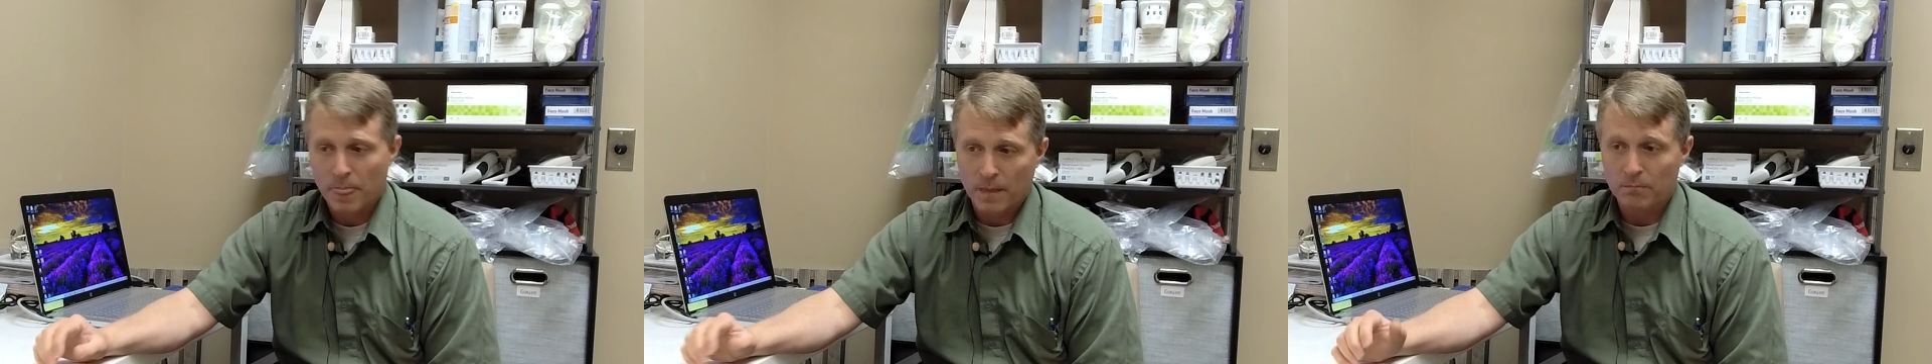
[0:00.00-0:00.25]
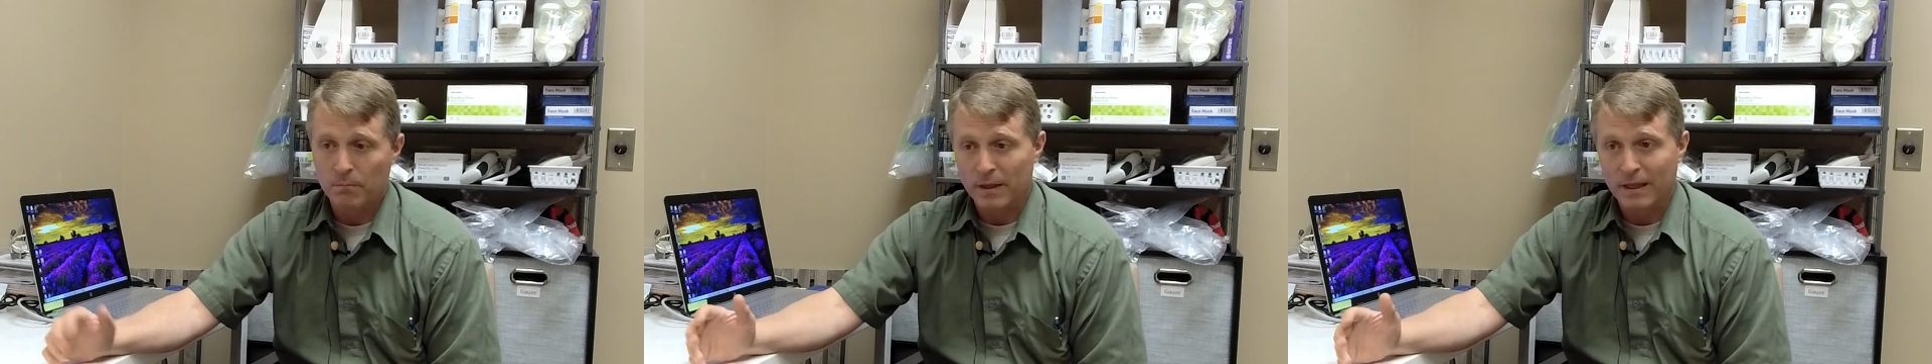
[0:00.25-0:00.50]

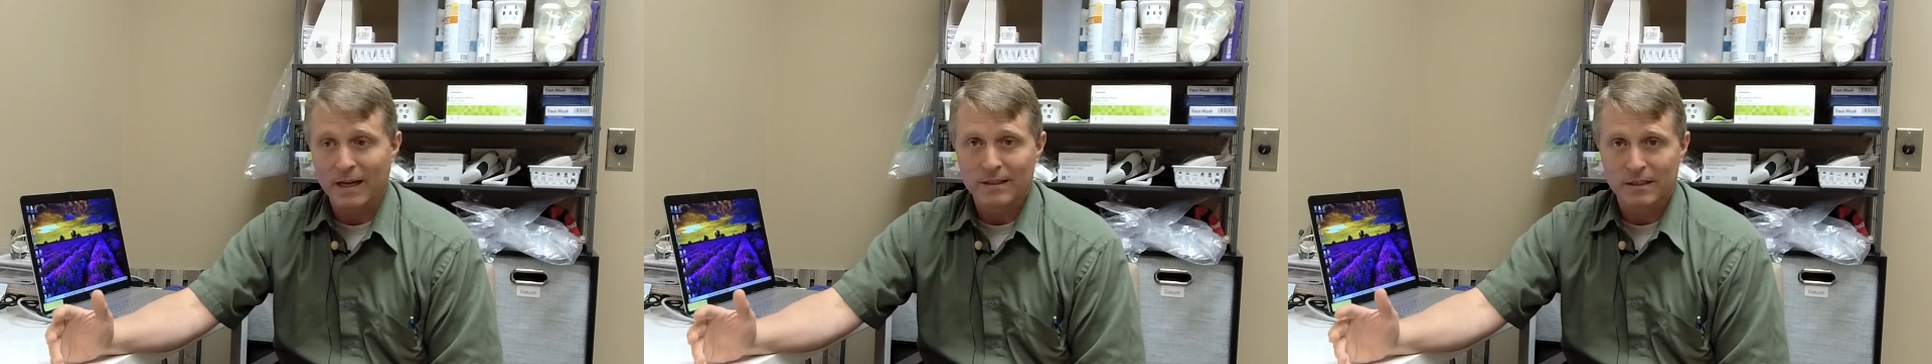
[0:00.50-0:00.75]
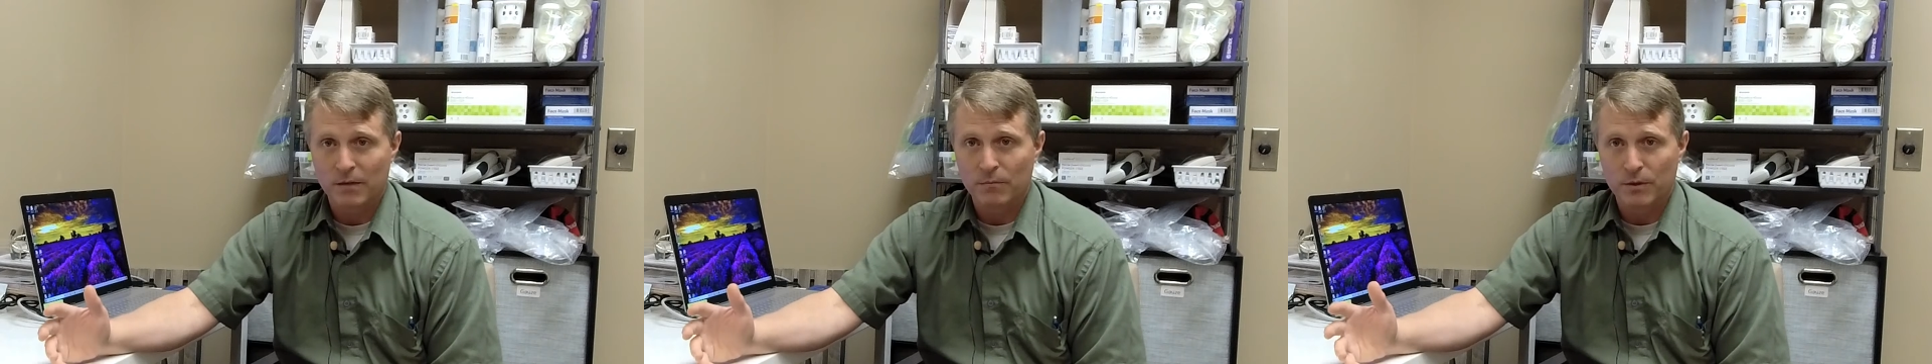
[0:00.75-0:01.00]
by that
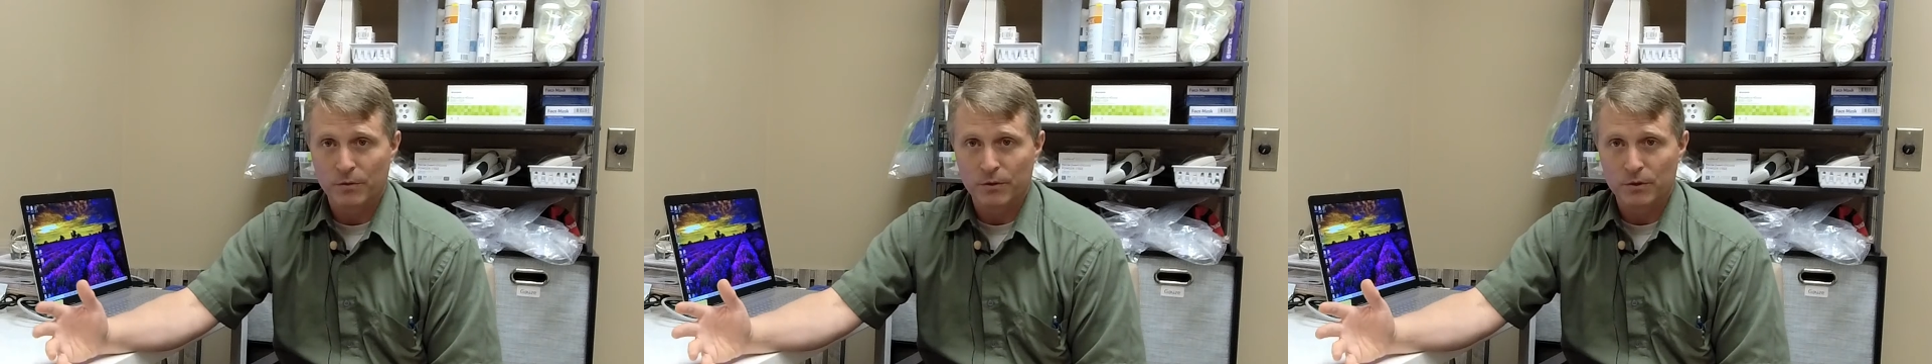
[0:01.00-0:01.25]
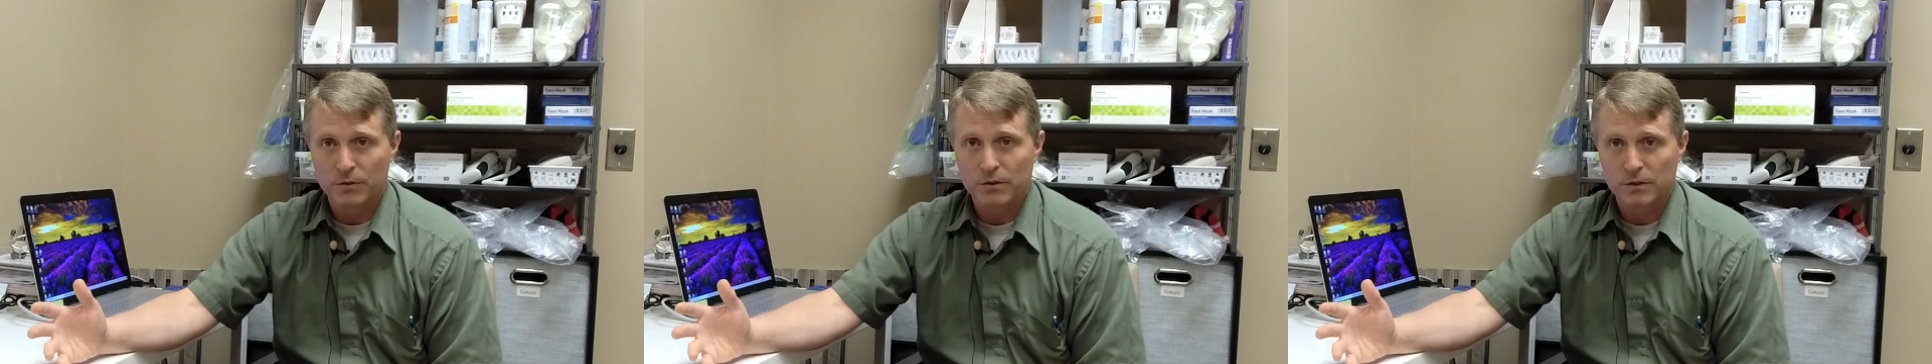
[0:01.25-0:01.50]
time, they were
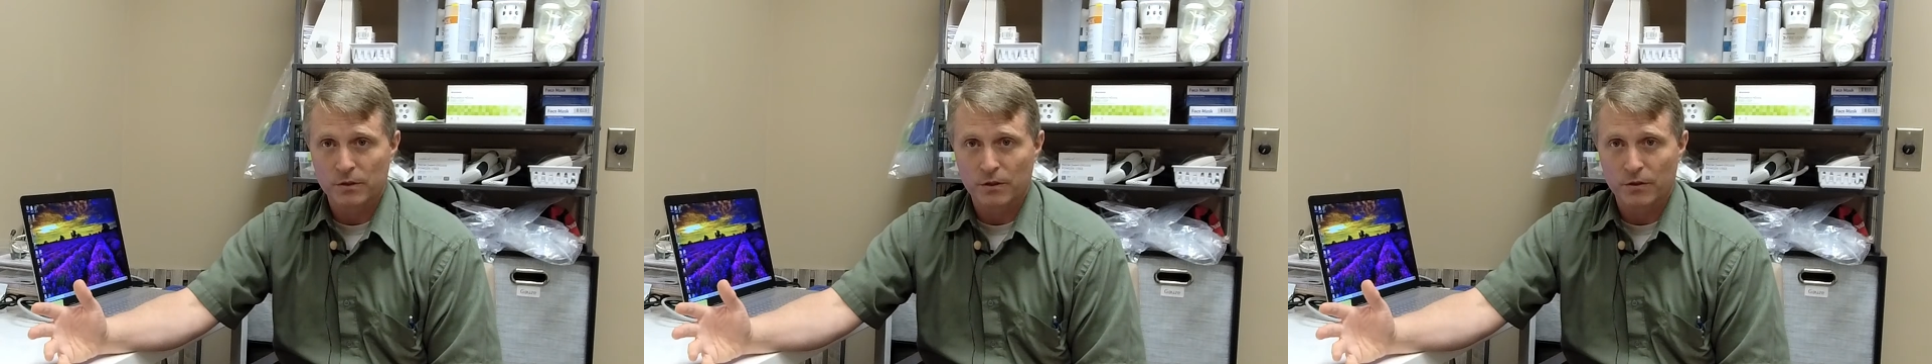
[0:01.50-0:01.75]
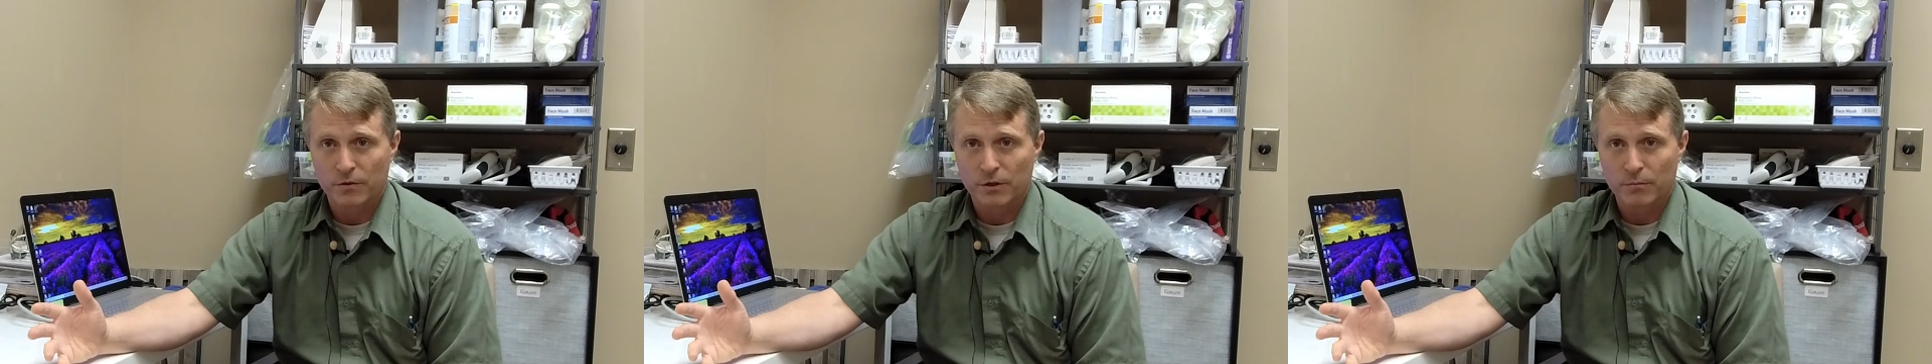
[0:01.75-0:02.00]
used to the
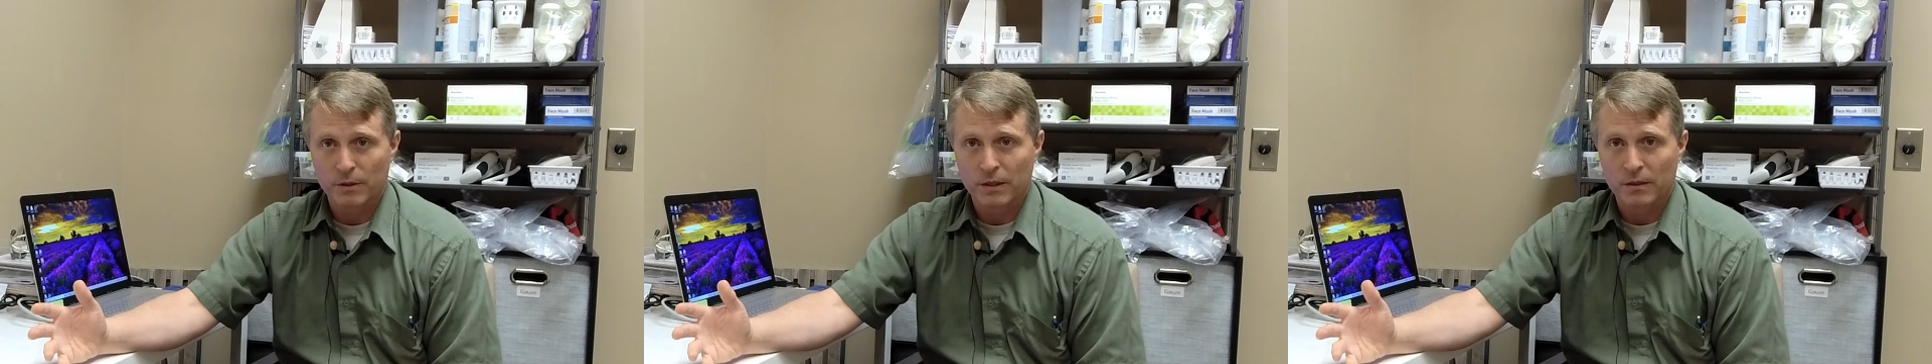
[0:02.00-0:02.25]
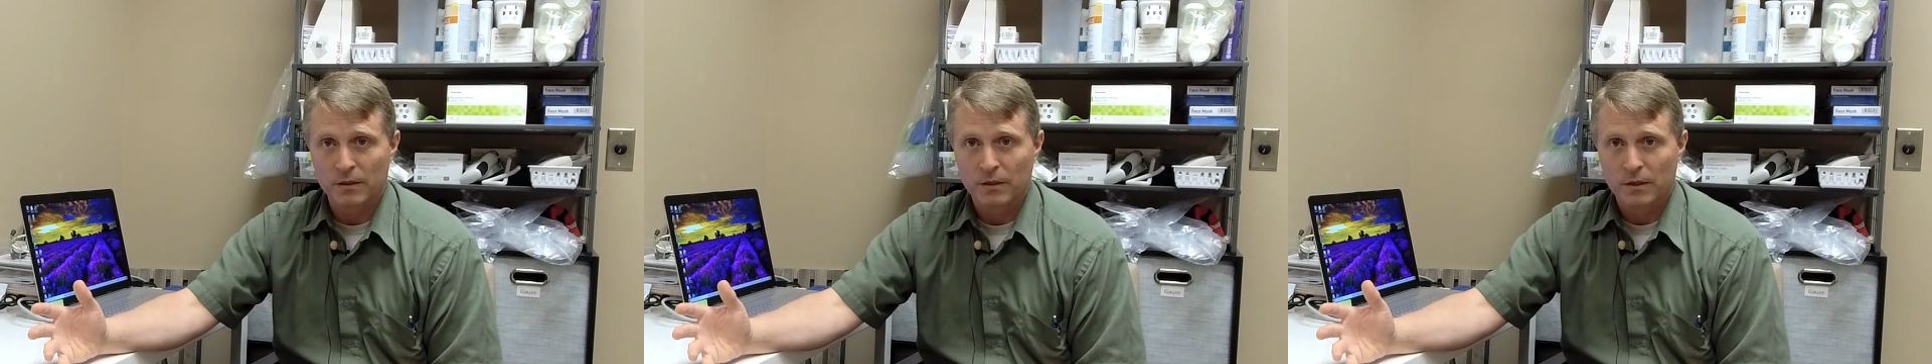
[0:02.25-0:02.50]
30-minute